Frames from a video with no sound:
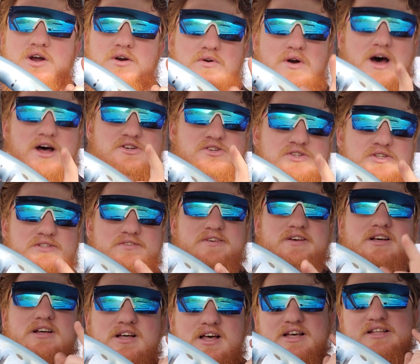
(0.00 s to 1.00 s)

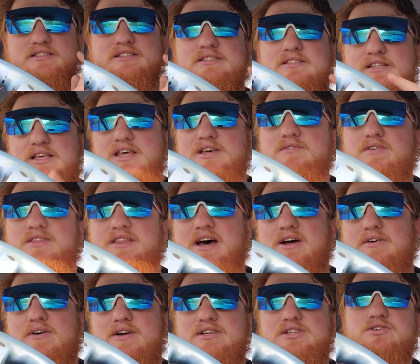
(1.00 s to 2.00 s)
Rogersville and seeing what that
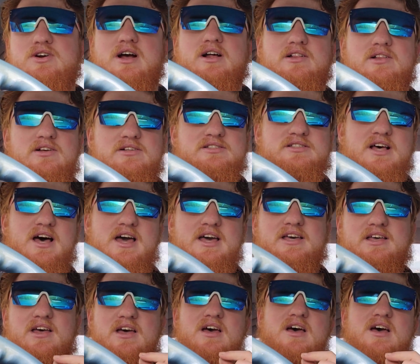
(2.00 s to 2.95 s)
racetrack looks like.